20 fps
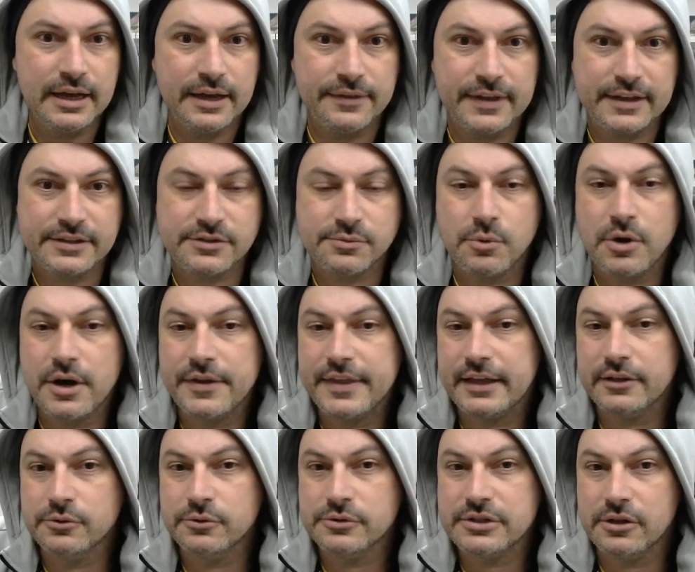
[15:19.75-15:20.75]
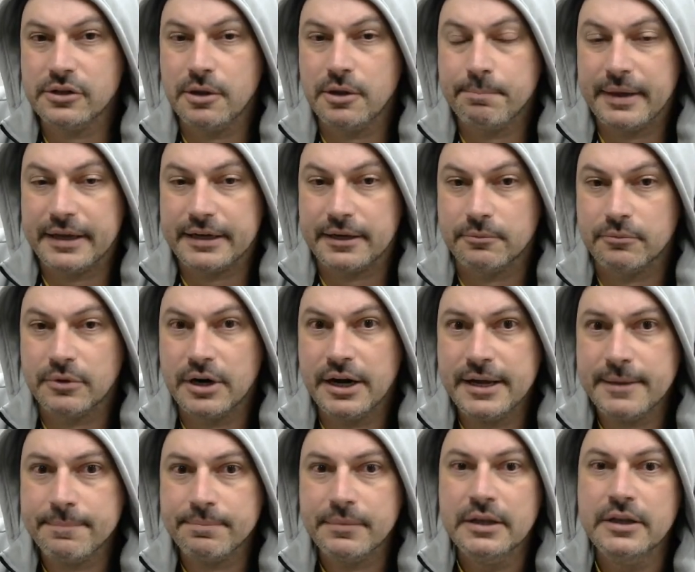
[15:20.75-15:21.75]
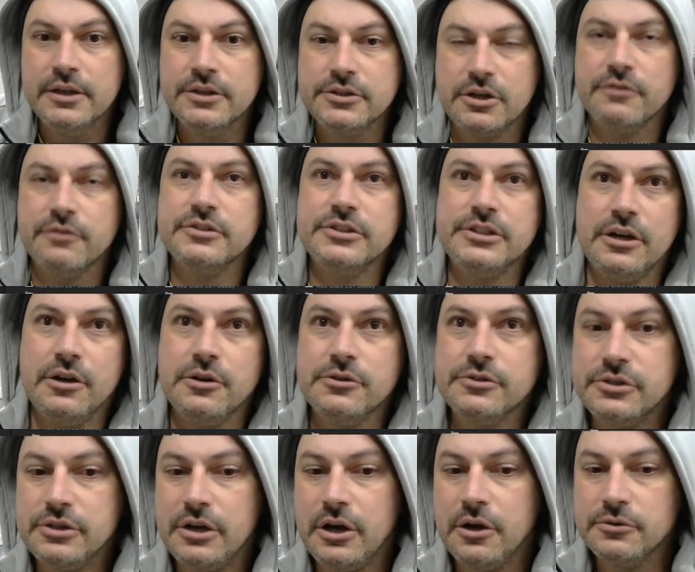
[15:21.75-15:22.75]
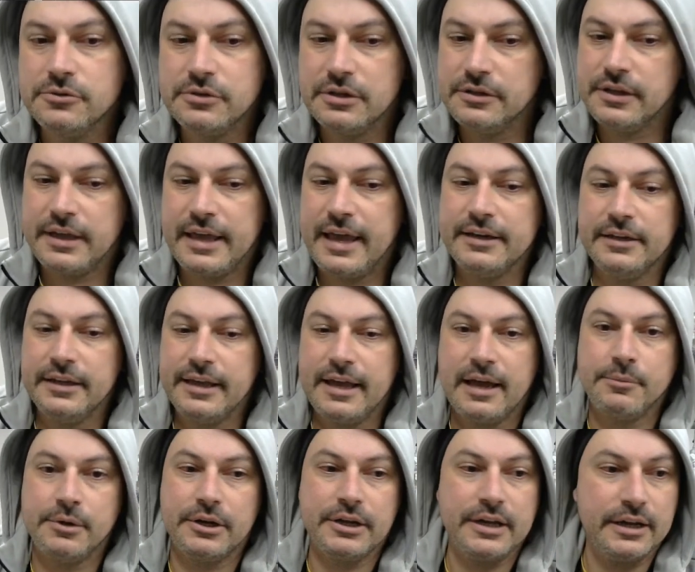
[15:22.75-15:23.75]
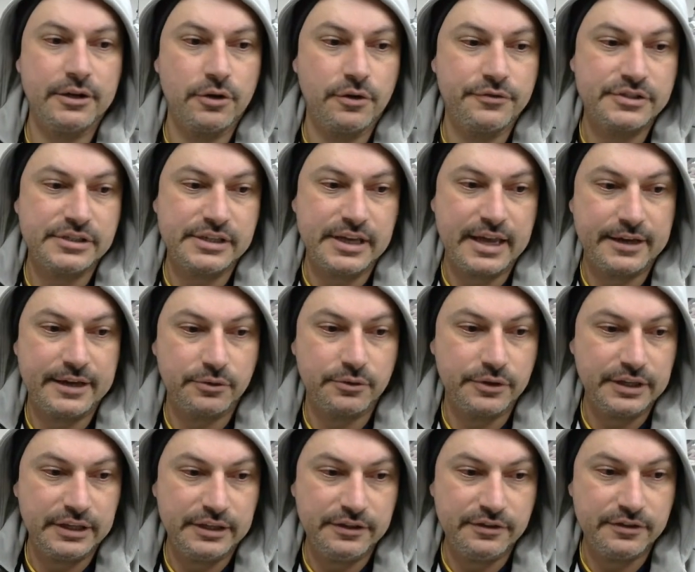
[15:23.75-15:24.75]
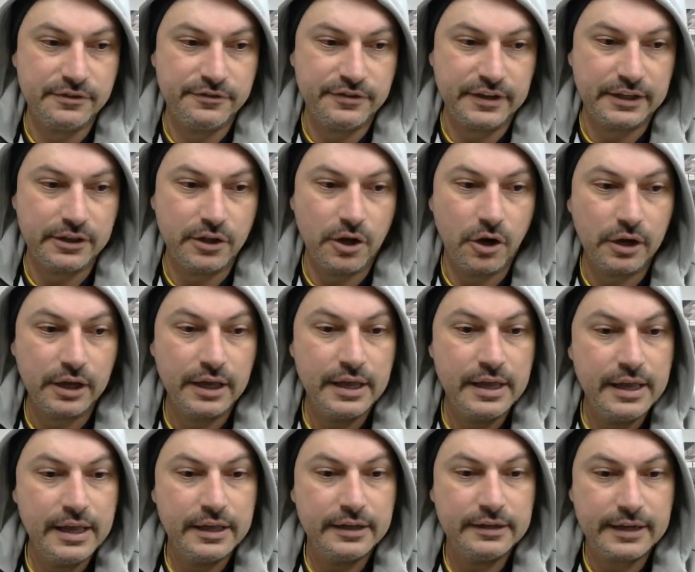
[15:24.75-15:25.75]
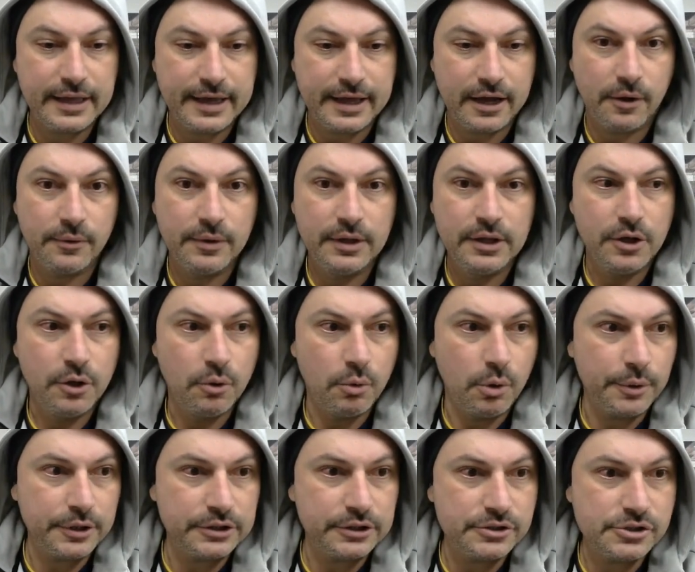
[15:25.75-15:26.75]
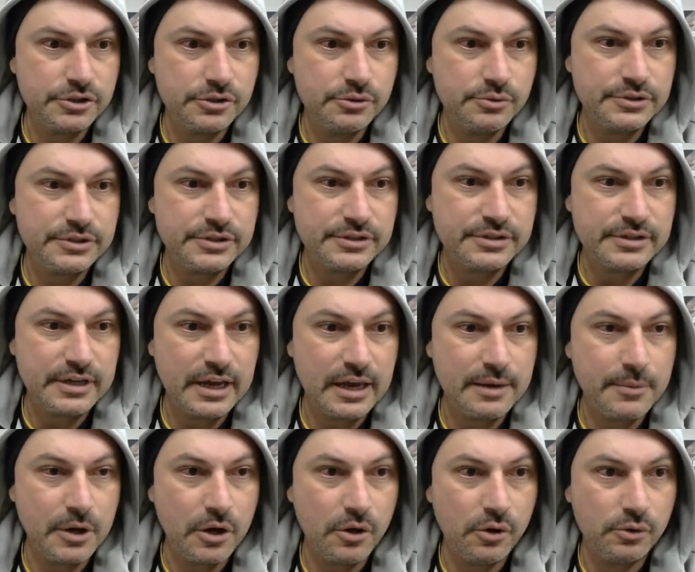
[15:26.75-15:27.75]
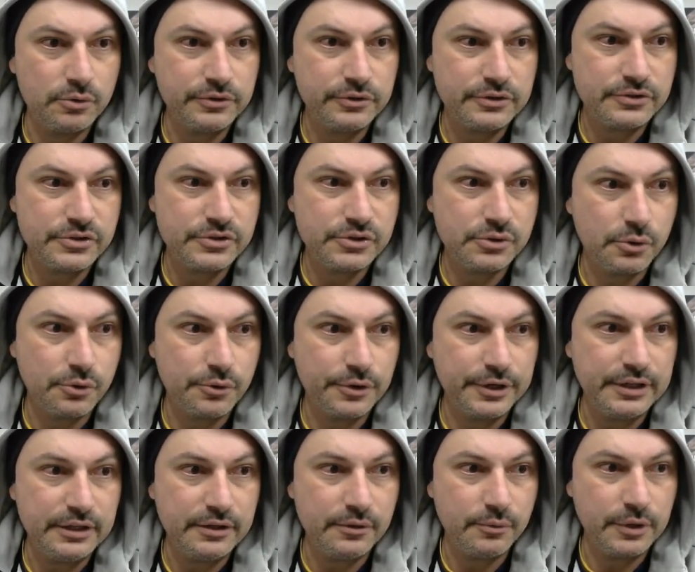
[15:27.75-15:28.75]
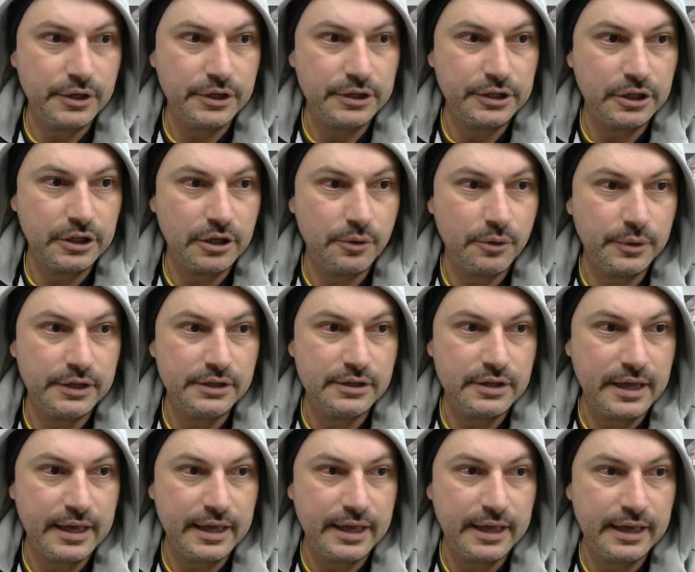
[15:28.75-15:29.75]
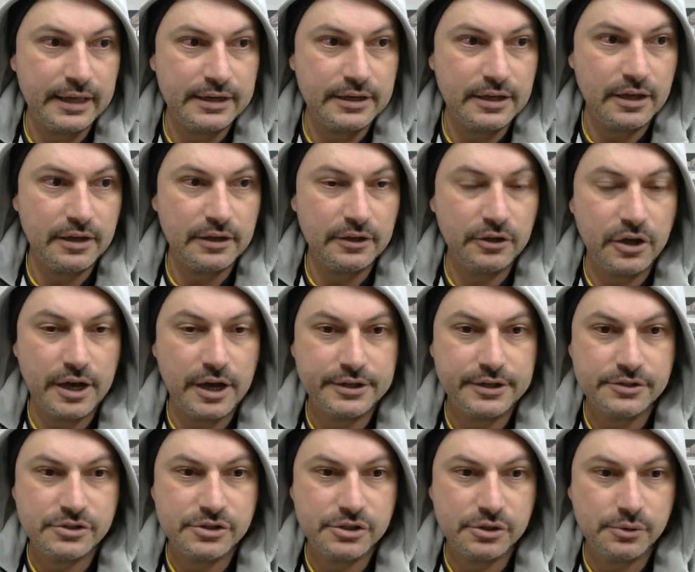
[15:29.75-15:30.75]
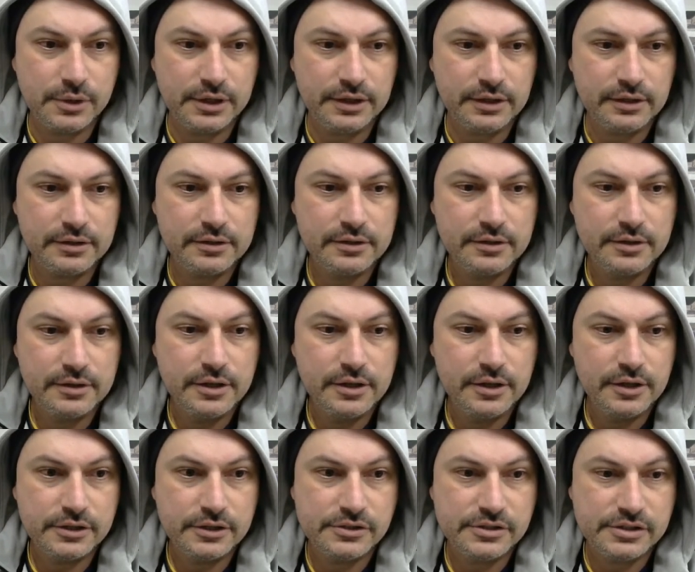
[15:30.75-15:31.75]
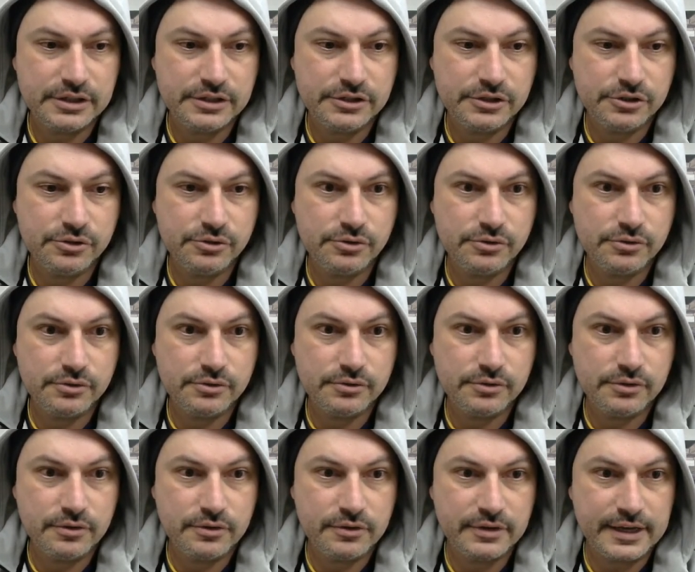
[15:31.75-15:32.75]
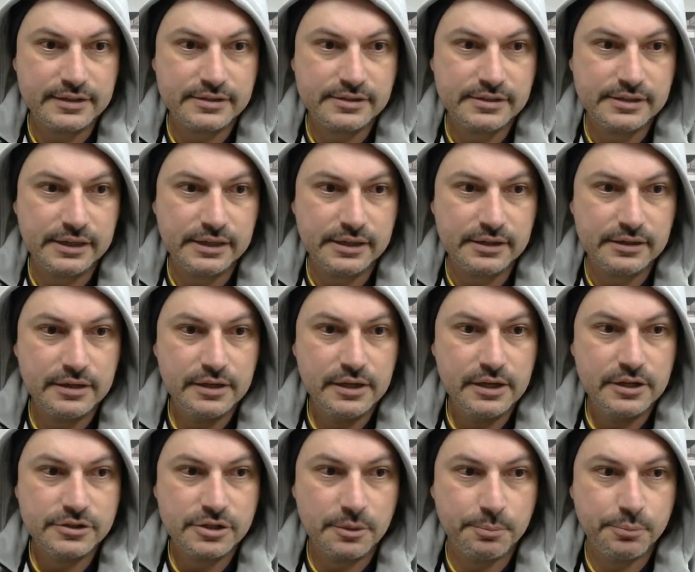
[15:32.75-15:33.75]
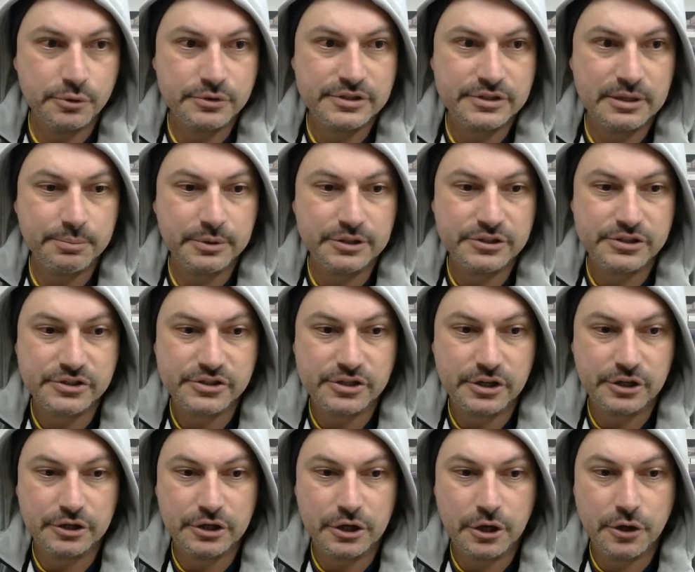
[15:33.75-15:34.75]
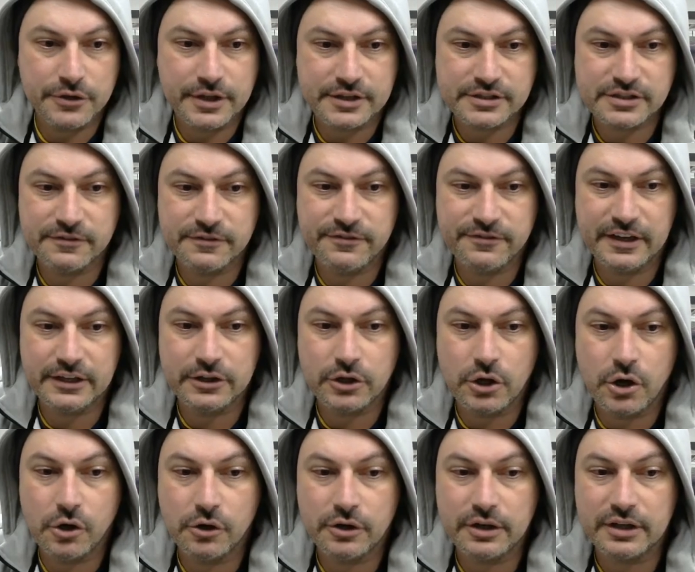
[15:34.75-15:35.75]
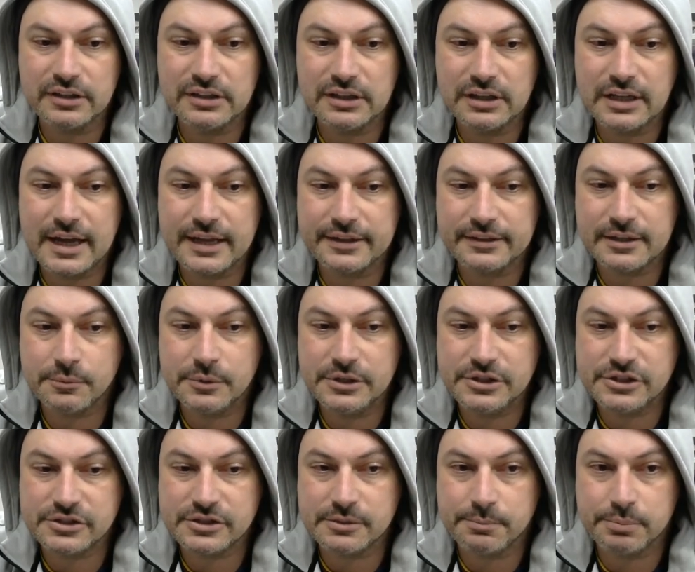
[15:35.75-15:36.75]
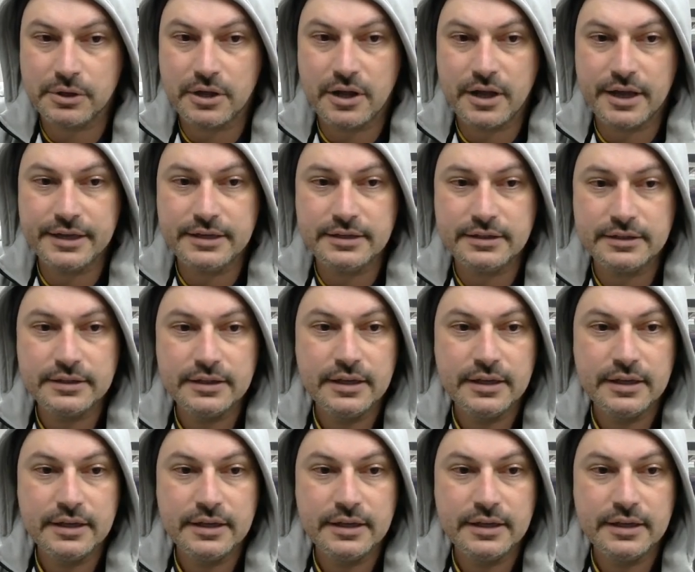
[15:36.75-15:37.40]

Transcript: and that's why that looks a lot better, right? So obviously the Canon camera can't obviously handle the vlog. Now what we're going to do is the same old story. We're going to go in and guided tour, continue. That's it. So put simply, just so you know, that's the vlog LUT that we just applied.